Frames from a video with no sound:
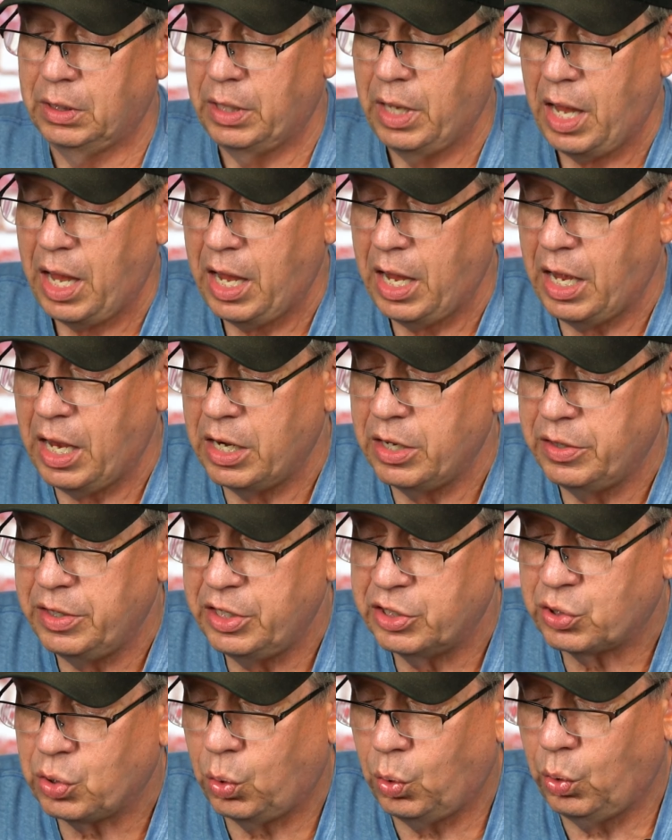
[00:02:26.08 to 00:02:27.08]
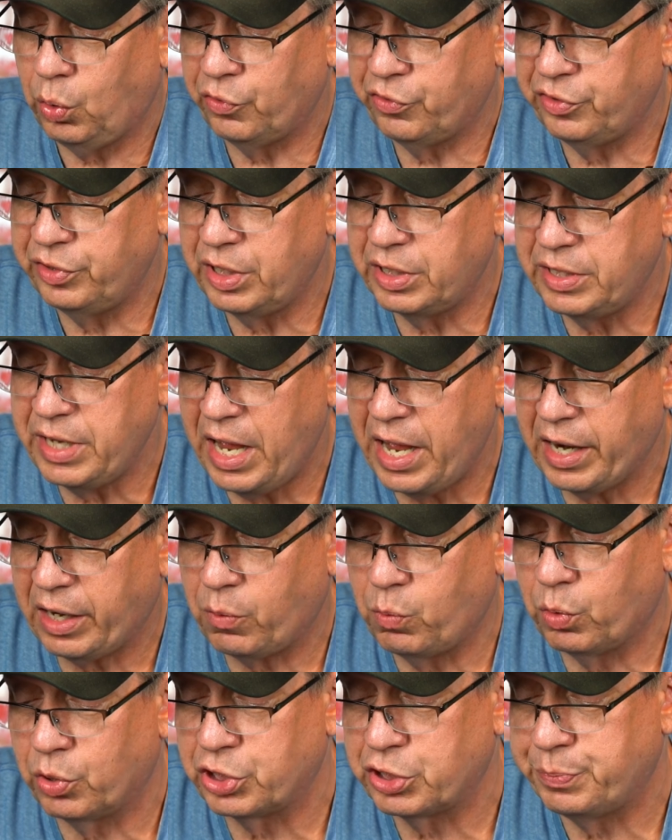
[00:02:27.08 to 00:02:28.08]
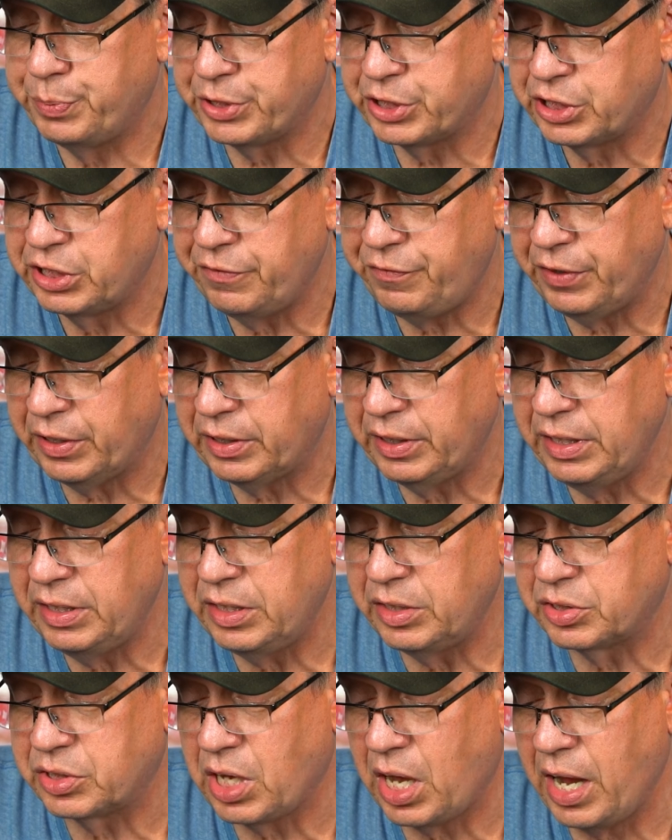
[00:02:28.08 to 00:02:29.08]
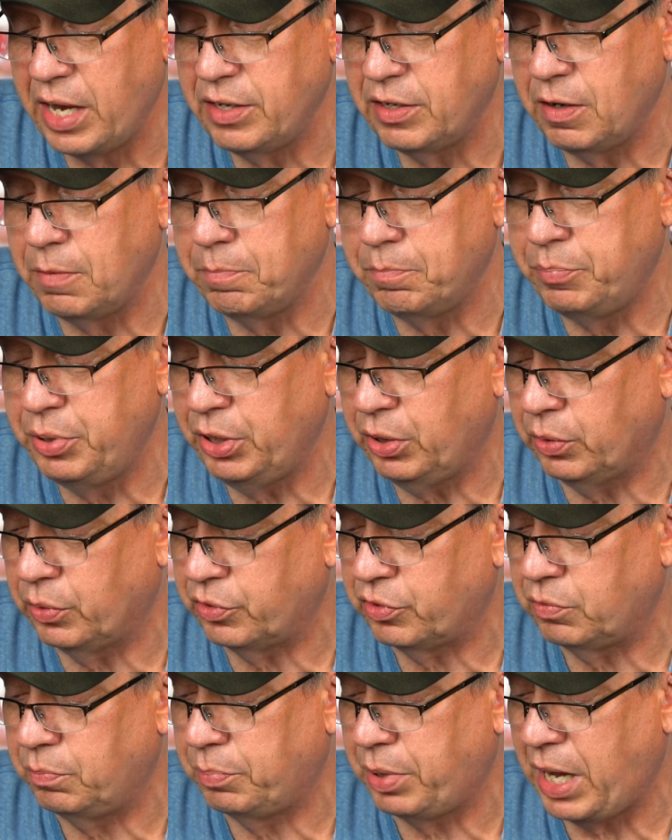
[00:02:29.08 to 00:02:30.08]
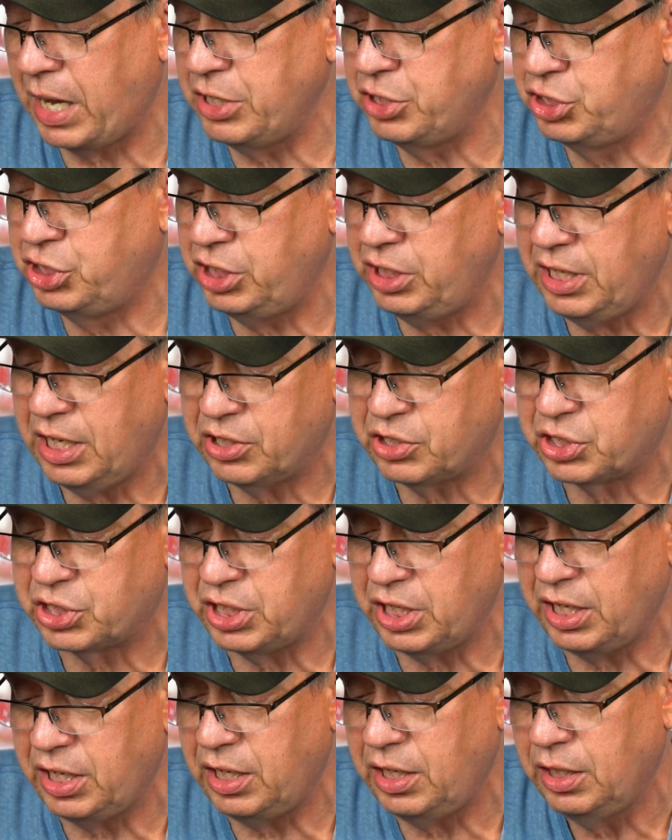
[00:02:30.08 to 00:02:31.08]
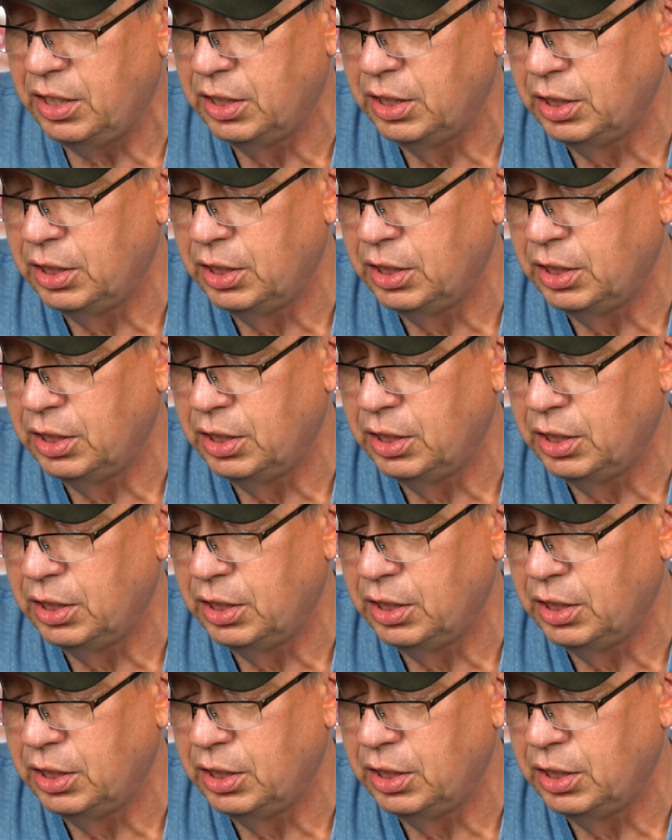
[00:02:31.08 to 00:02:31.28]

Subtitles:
And these holes in the deck were specifically designed and built by GSC